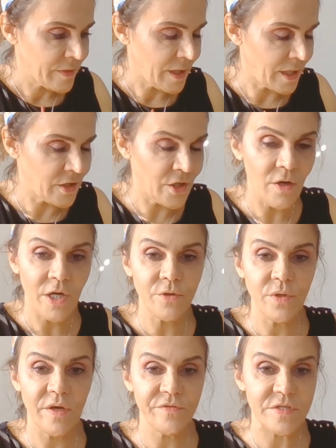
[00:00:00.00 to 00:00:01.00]
And you know, I do
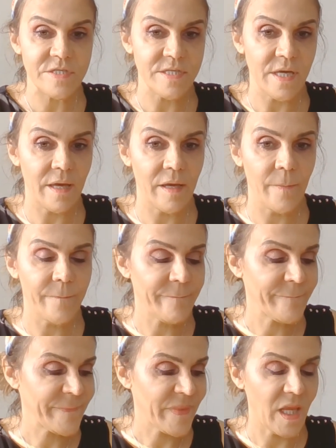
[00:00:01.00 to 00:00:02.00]
have to say,
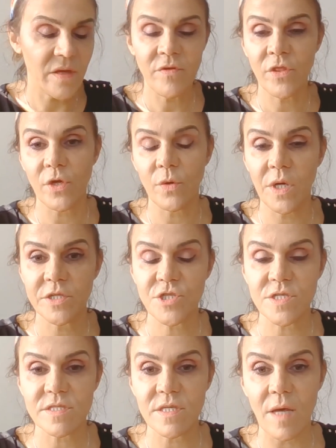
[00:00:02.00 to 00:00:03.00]
even though I
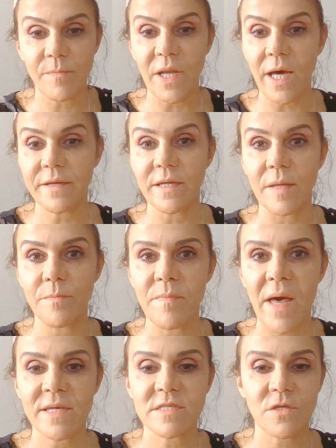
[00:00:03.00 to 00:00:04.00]
just applied a lip
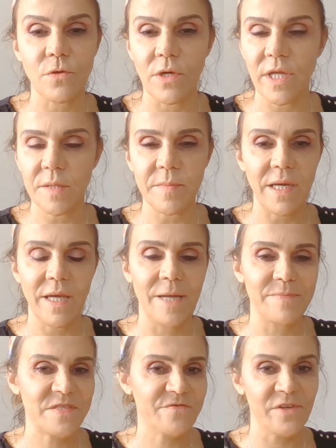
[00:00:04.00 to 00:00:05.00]
mask earlier, my
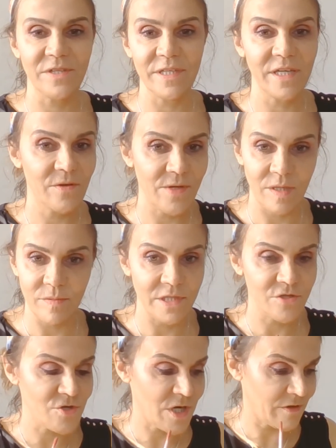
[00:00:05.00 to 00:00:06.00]
lips feel incredibly
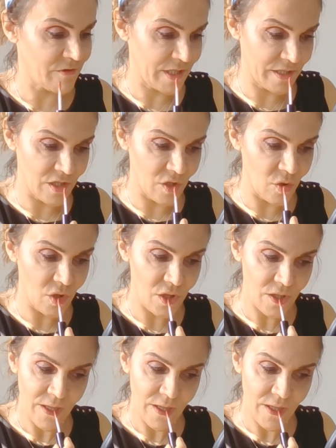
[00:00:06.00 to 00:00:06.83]
dry right now.